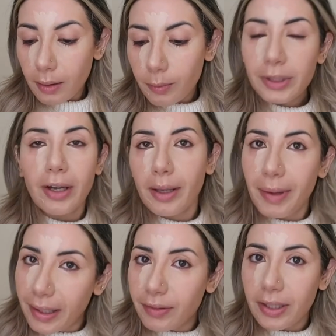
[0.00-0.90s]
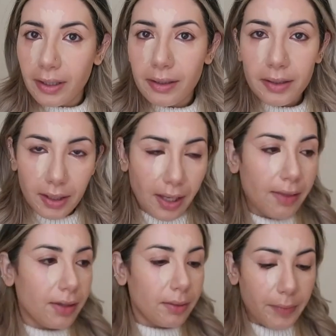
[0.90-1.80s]
we talk about everything
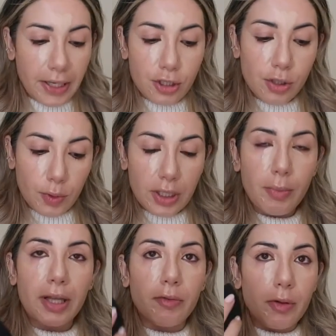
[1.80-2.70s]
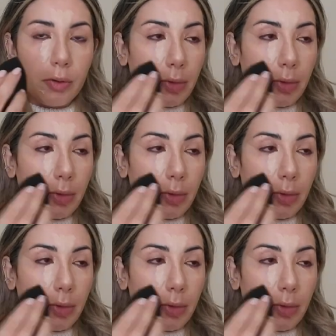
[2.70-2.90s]
together i just went in by the way with